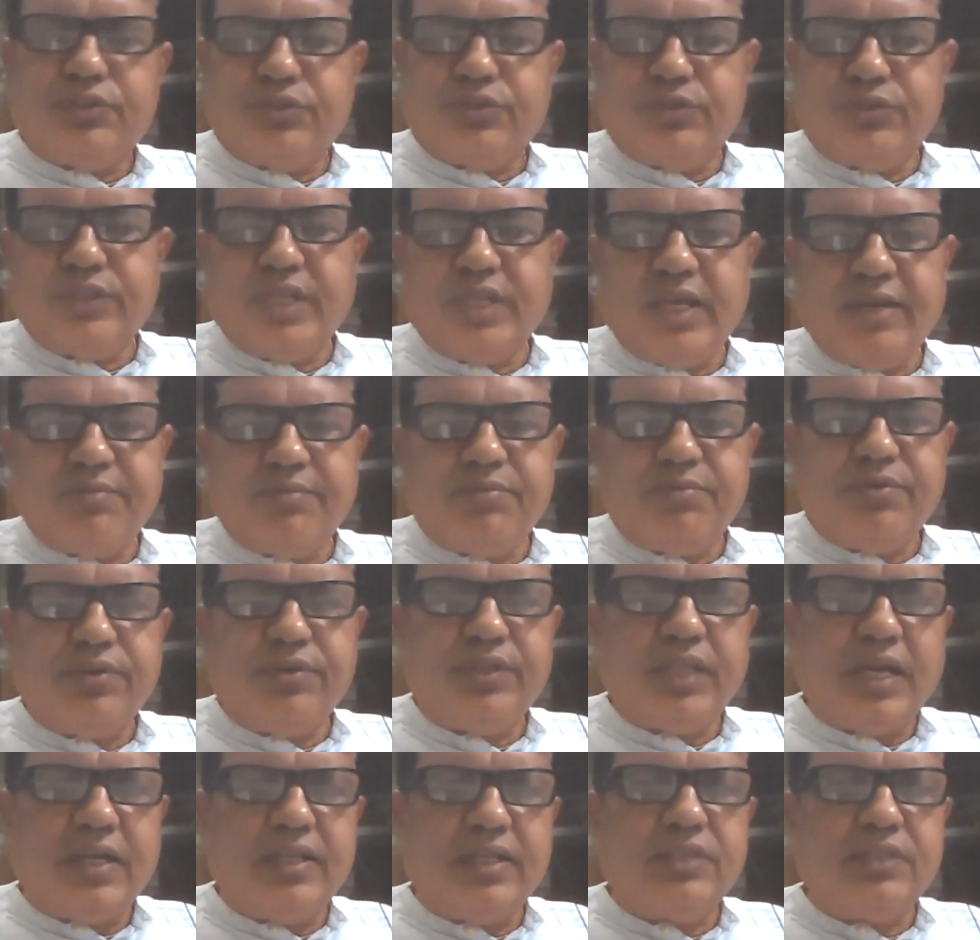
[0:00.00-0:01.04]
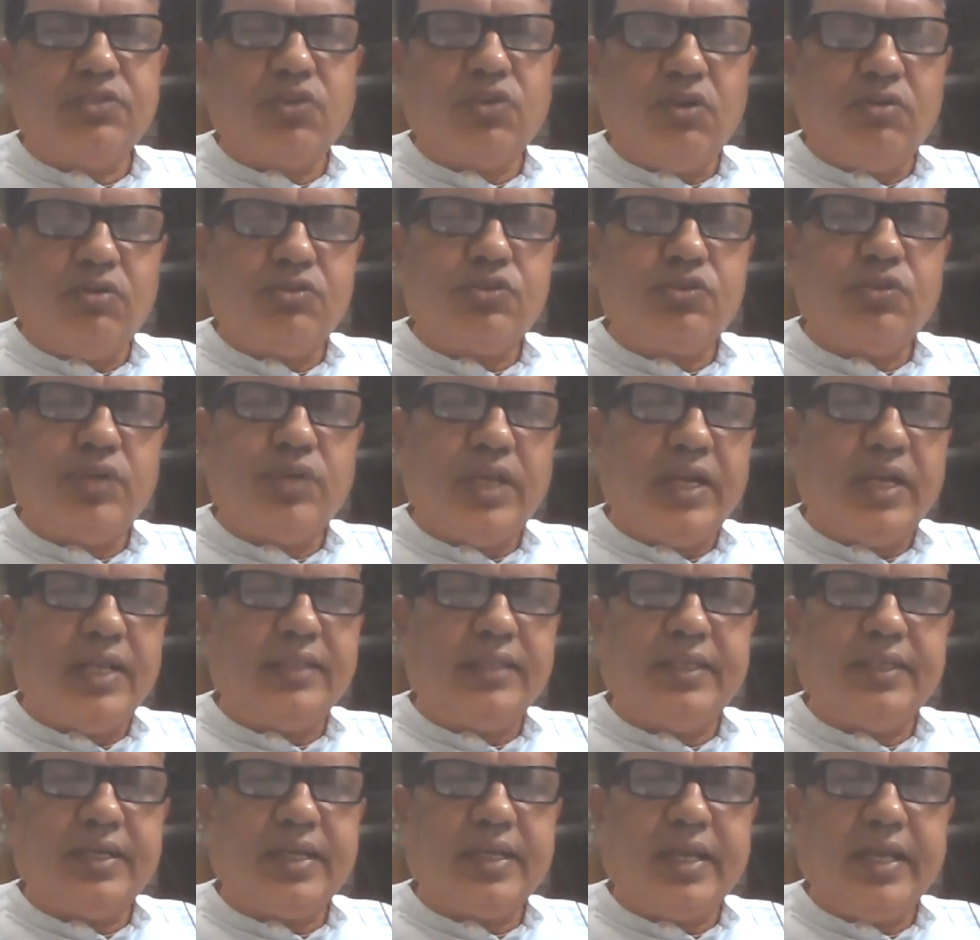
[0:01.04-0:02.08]
so therefore that is also
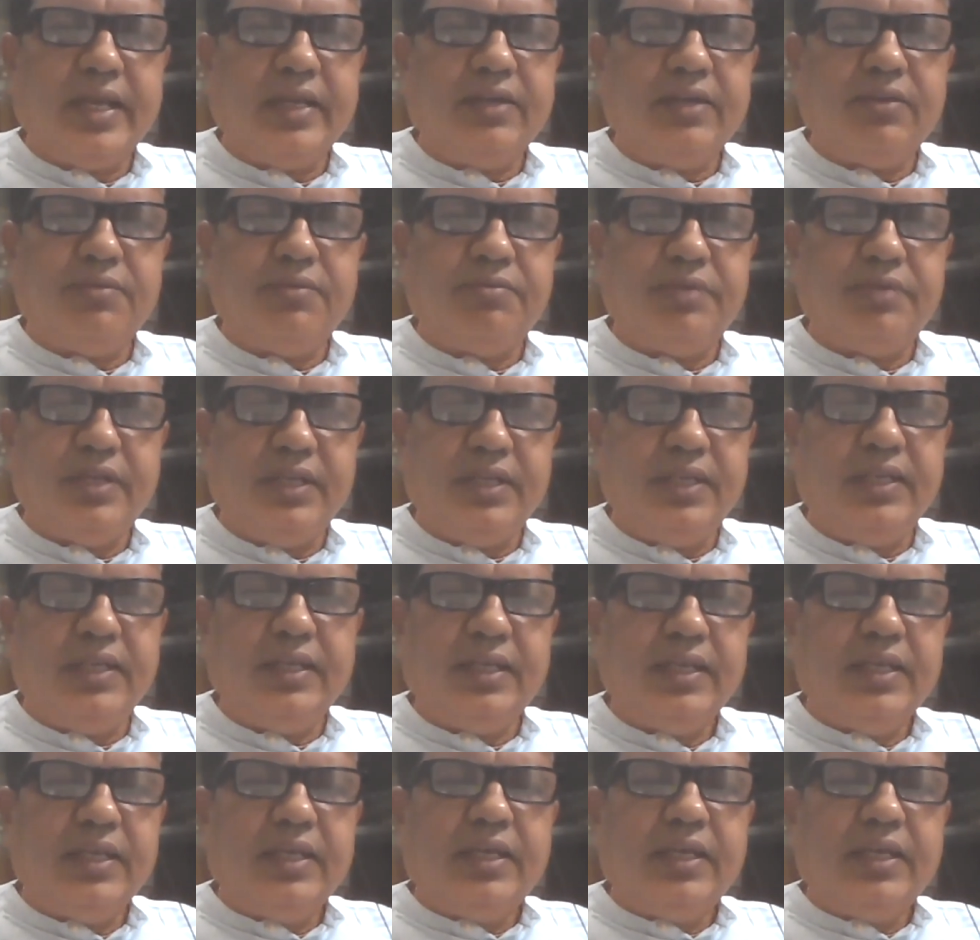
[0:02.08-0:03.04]
another kind of very